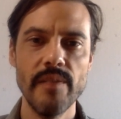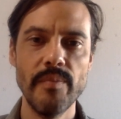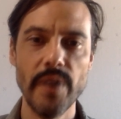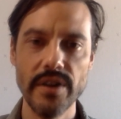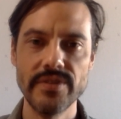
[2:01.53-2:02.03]

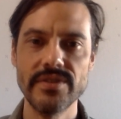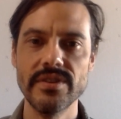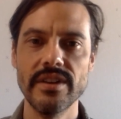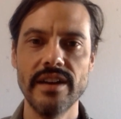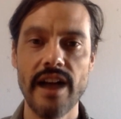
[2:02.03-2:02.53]
But
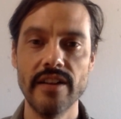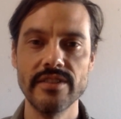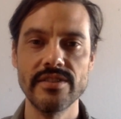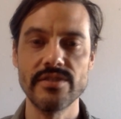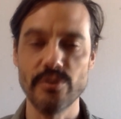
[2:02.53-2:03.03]
Alex
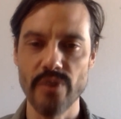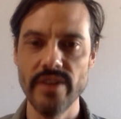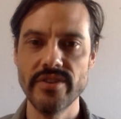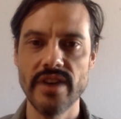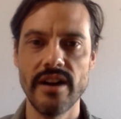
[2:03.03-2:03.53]
does a great
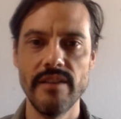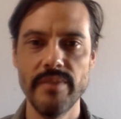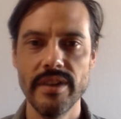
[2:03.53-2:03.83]
job